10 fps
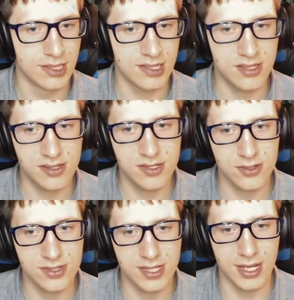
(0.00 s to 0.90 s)
This is so
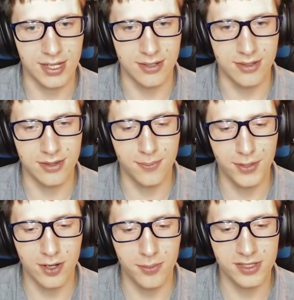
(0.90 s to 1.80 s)
sad. The
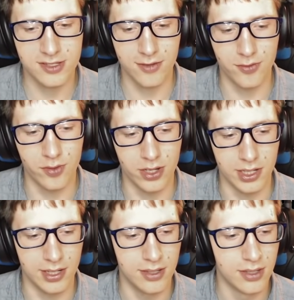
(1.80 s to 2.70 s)
pyramids have won.